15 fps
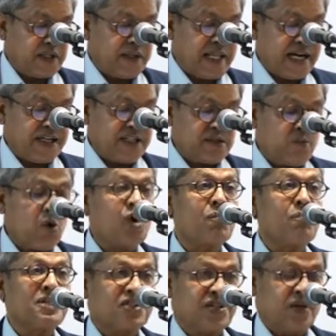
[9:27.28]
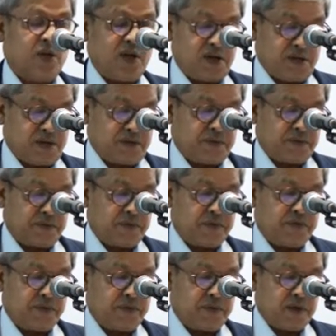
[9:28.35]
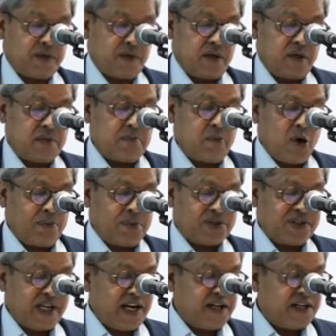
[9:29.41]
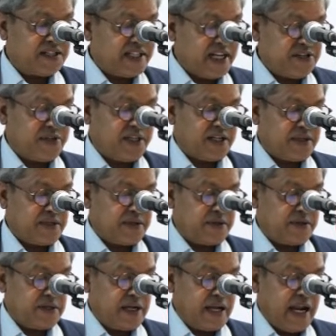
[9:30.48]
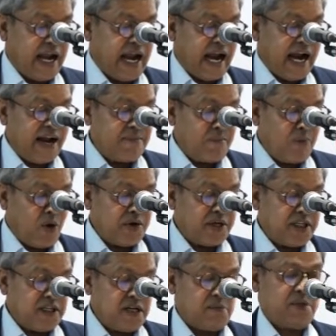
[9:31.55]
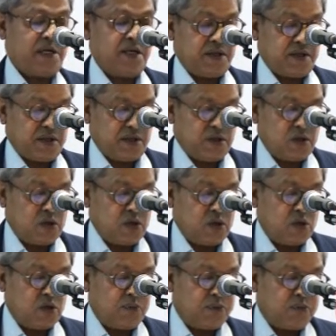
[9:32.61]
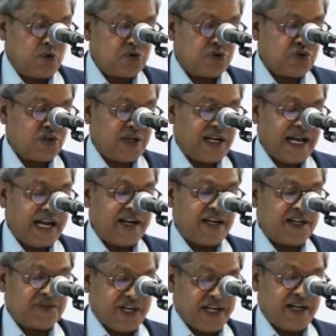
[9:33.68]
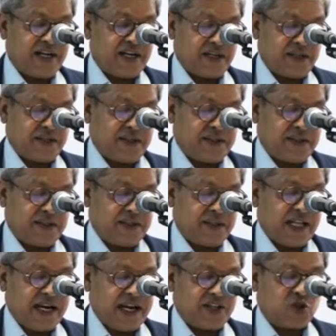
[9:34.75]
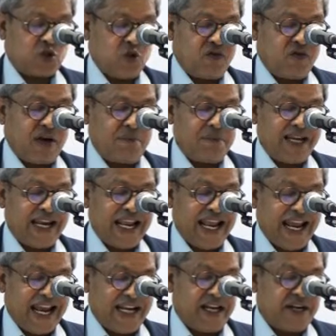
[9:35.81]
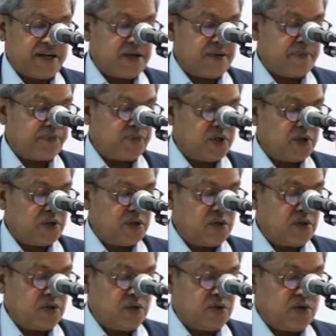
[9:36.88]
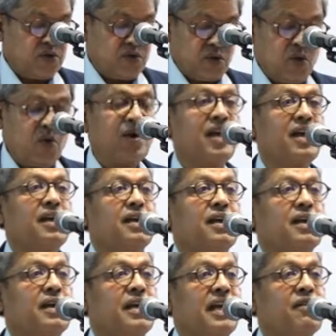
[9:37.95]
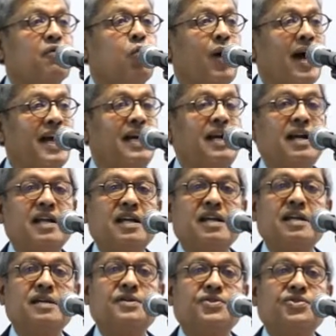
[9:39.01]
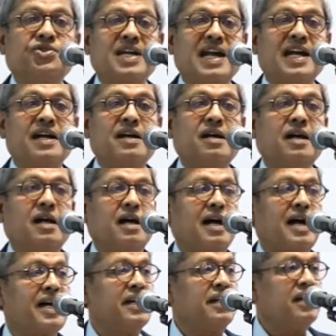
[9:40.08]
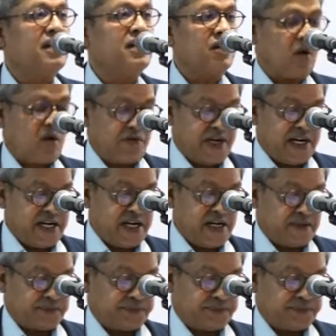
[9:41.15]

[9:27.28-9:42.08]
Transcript: that is more muscular, more personality-centric, and more determined to push an agenda that has so far been alien to a widely shared idea of India.